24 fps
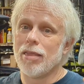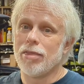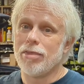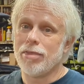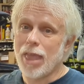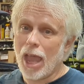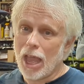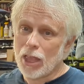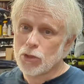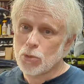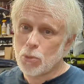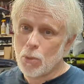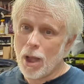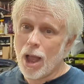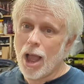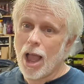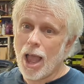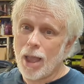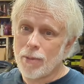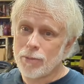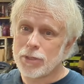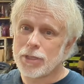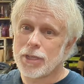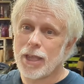that's why
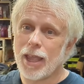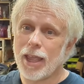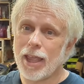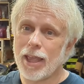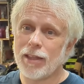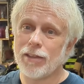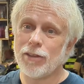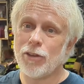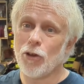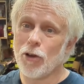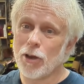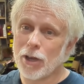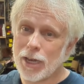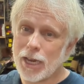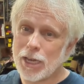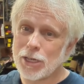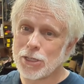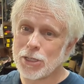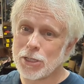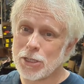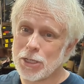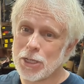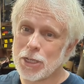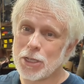I'm saying your
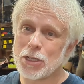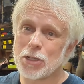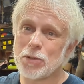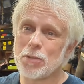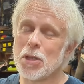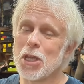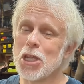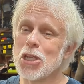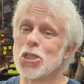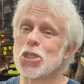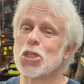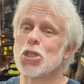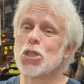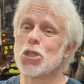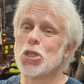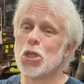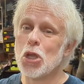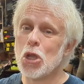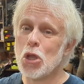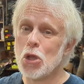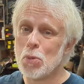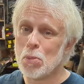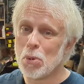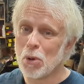ignition system is
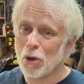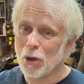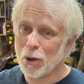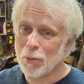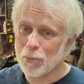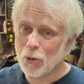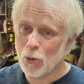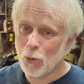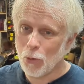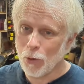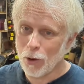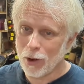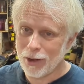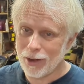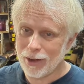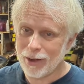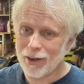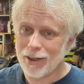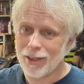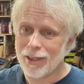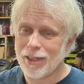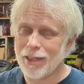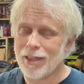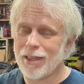super important.
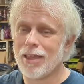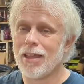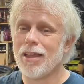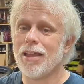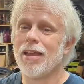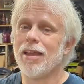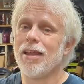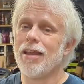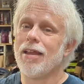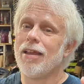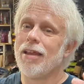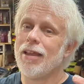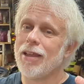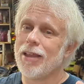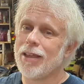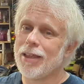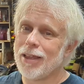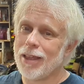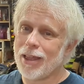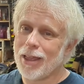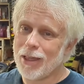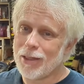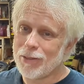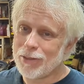
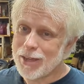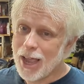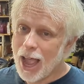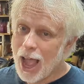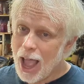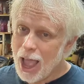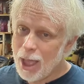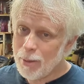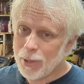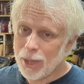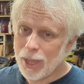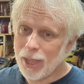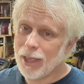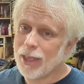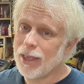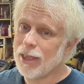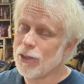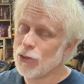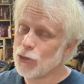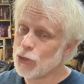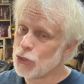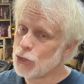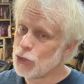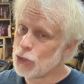Timing
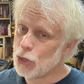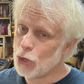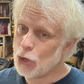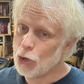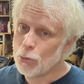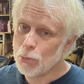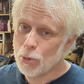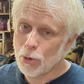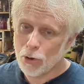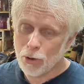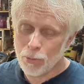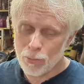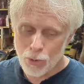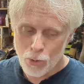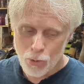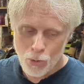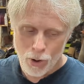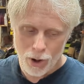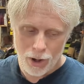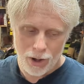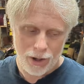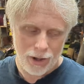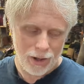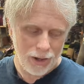is super
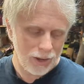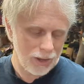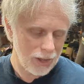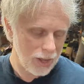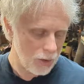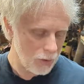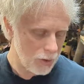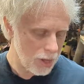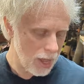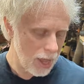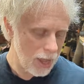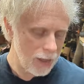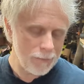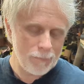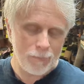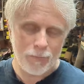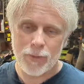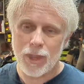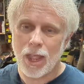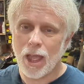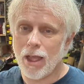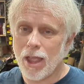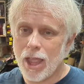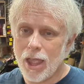important. Okay,
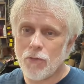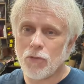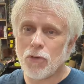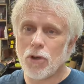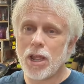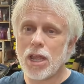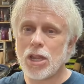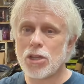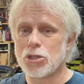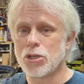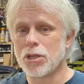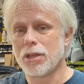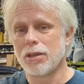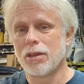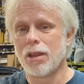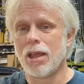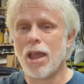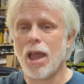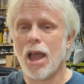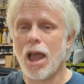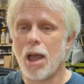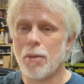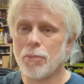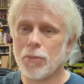now every engine,
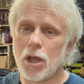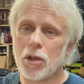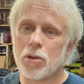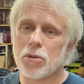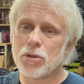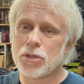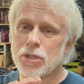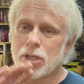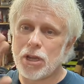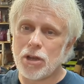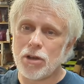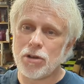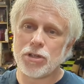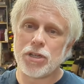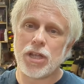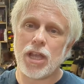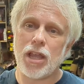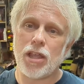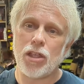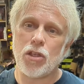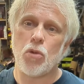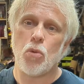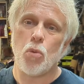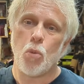I'm not going to sit here and
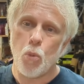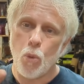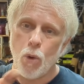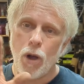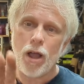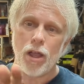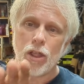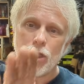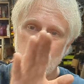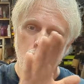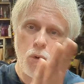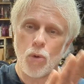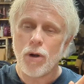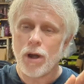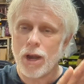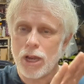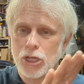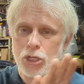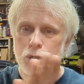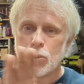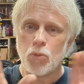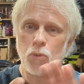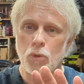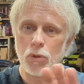tell you what your
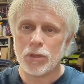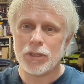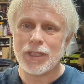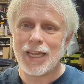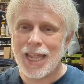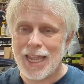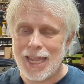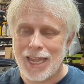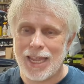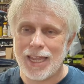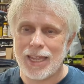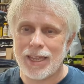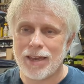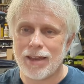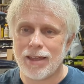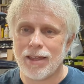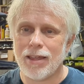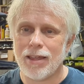engine will need.